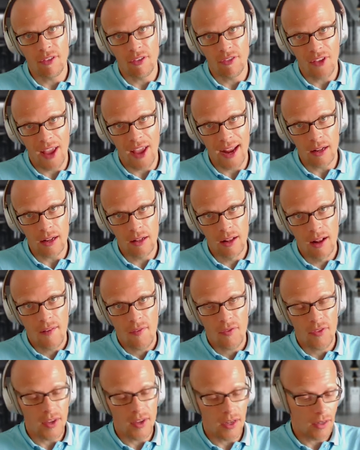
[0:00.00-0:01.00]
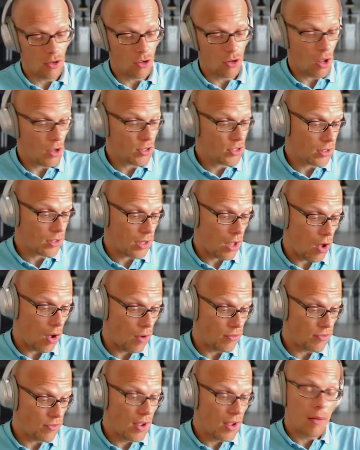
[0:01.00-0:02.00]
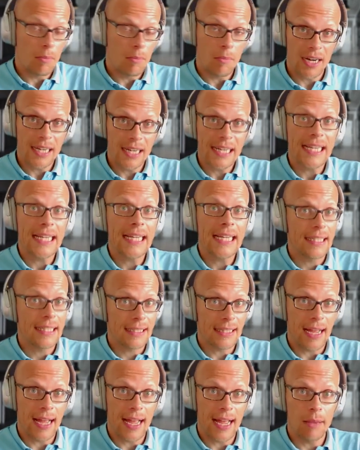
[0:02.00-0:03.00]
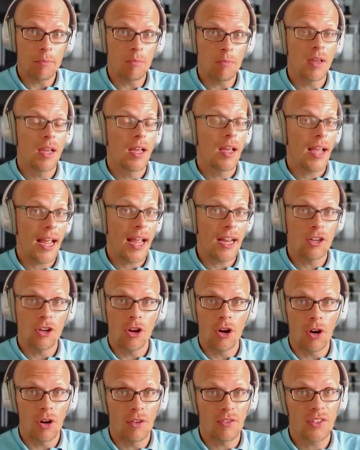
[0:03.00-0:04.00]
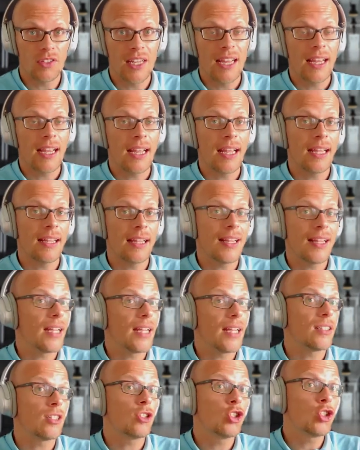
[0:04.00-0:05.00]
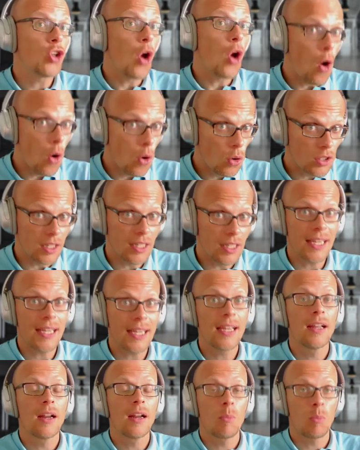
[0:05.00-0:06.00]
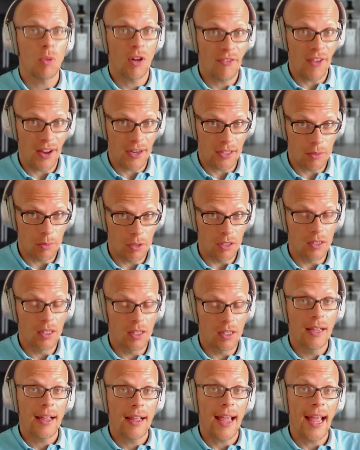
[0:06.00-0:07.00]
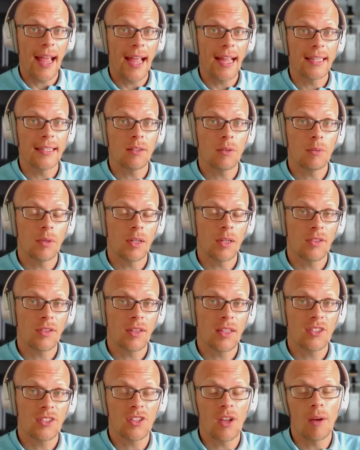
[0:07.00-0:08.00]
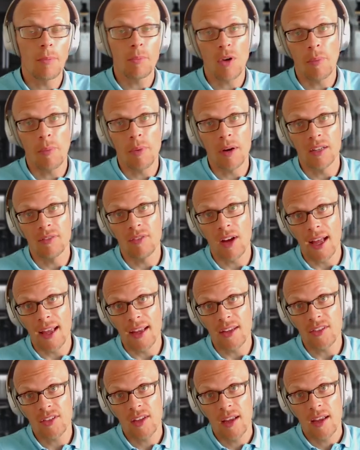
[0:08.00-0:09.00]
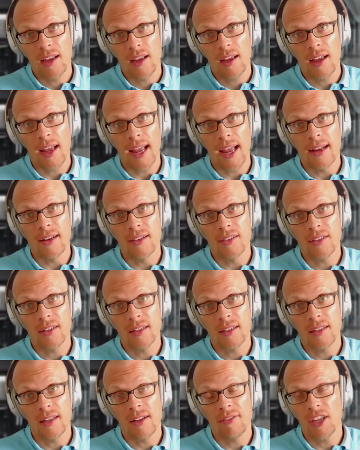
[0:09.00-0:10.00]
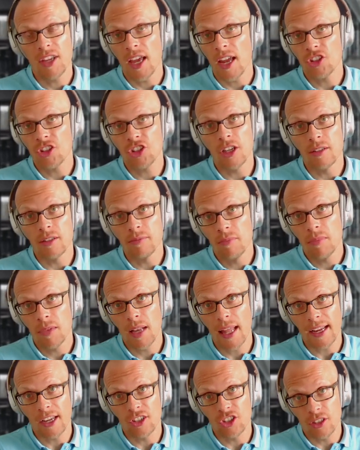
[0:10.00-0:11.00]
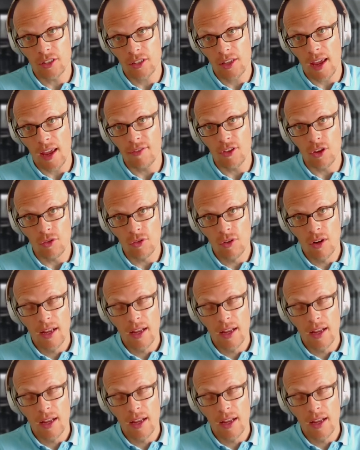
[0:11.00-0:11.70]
fail. The loss of money, time, and nerves is totally preventable, and with some proper advice and navigation like I just gave you,